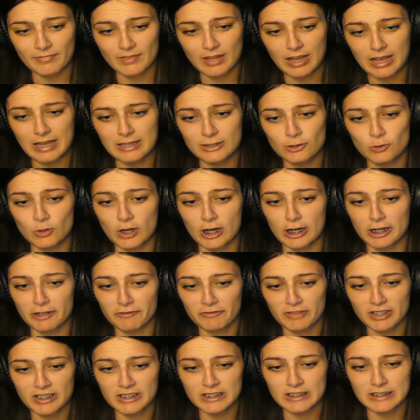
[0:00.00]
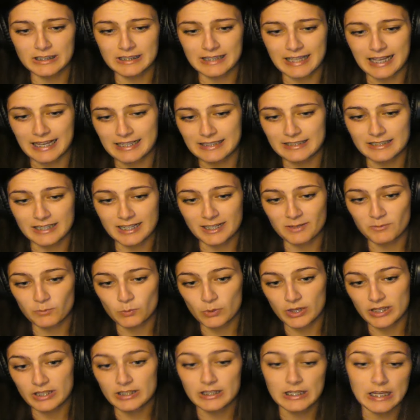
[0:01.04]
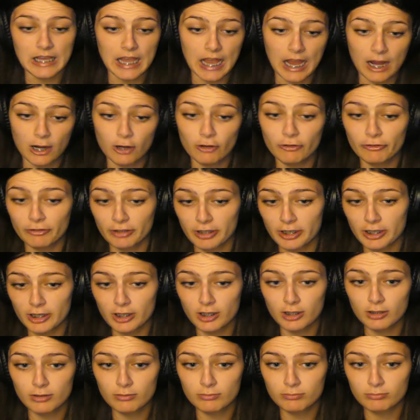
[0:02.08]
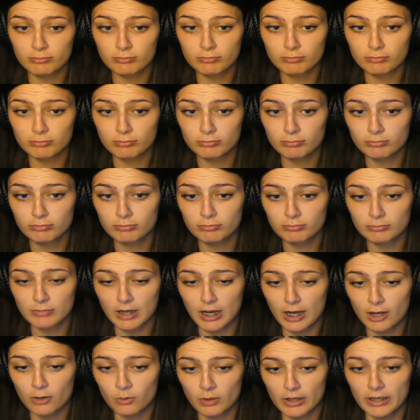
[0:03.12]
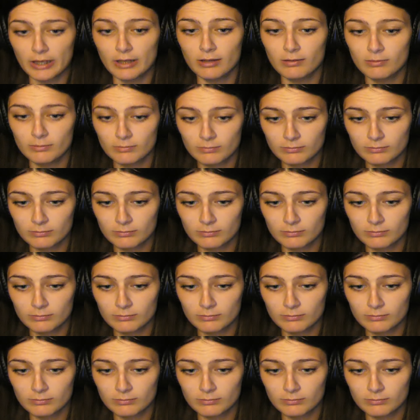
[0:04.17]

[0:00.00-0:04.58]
I swear, if this is the last time we see Alfie, I quit.